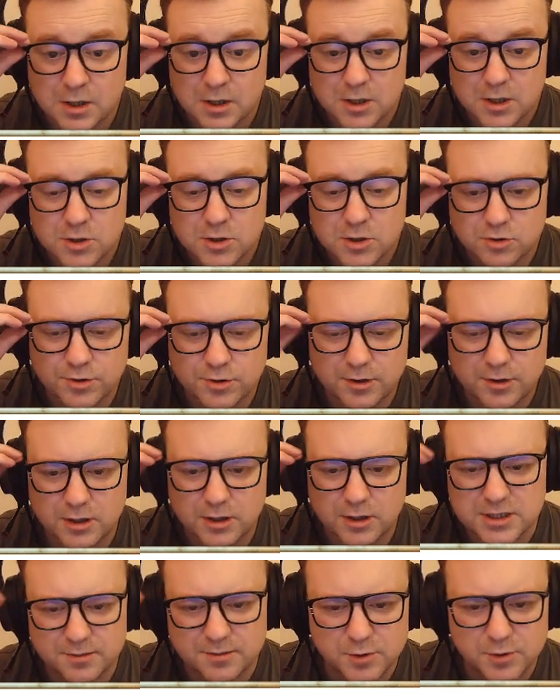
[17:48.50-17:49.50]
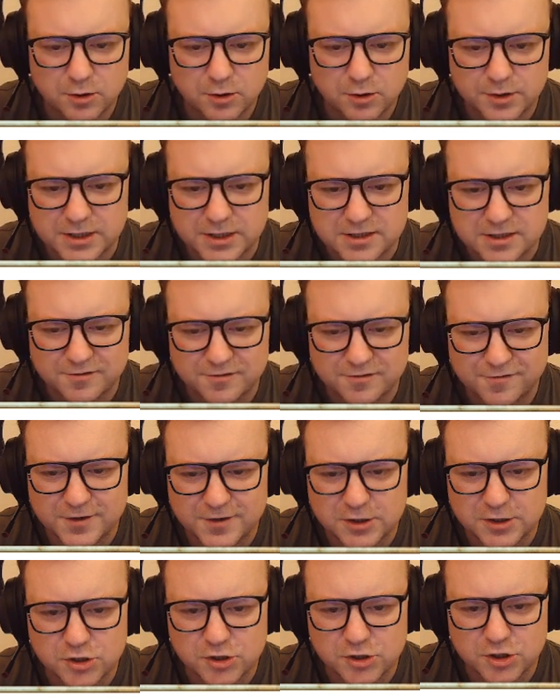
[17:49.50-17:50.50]
So there are some cohesive
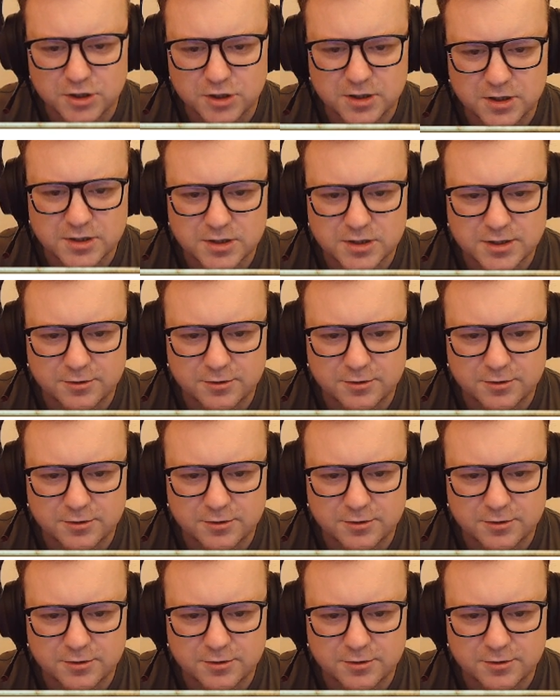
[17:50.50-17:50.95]
features.